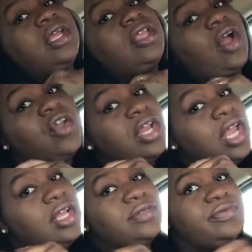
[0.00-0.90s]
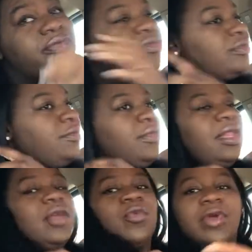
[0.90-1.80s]
Y'all hear that?
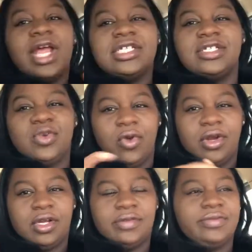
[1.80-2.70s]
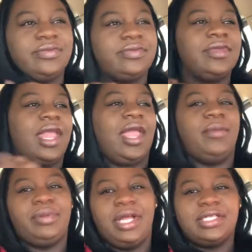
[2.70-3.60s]
What I just ordered,
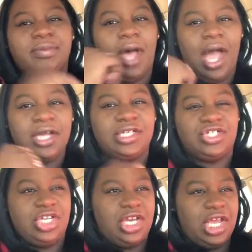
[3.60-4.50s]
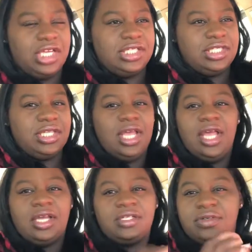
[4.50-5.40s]
plus Mahogany's chicken nuggets.
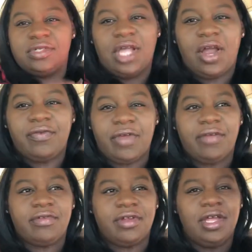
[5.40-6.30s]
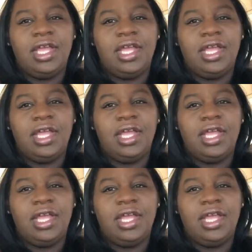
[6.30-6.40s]
Those are like her favorite.